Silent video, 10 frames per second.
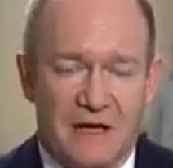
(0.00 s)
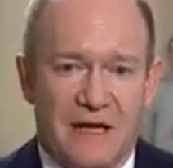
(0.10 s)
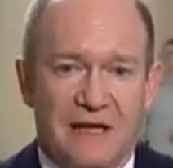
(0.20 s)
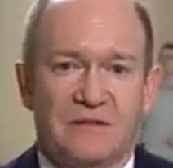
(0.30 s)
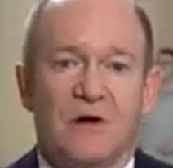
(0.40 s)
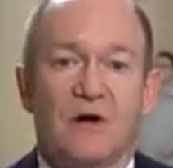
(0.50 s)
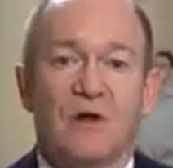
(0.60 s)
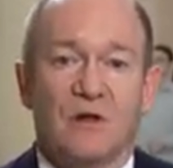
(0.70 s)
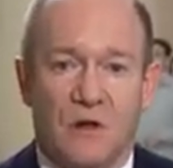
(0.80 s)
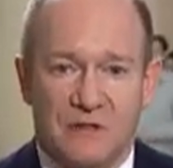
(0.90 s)
against our
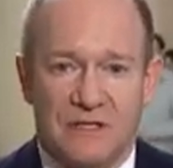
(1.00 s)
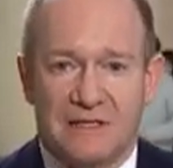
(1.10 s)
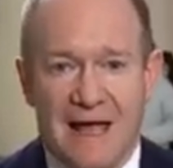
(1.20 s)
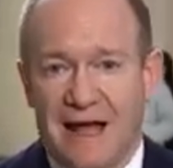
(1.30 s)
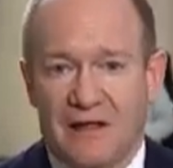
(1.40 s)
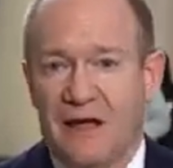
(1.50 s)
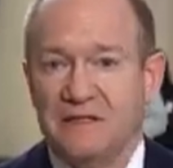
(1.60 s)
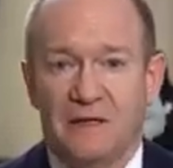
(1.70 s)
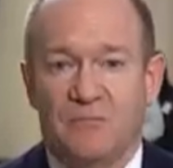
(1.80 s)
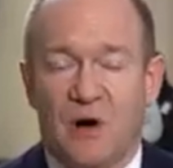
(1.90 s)
closest
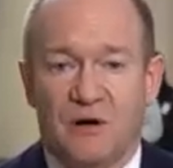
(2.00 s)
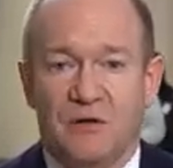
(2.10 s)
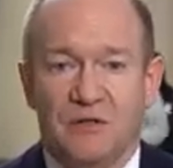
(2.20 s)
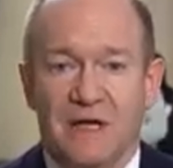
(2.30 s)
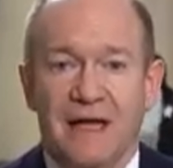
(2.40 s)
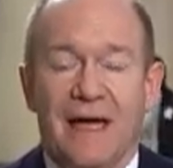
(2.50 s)
allies and partners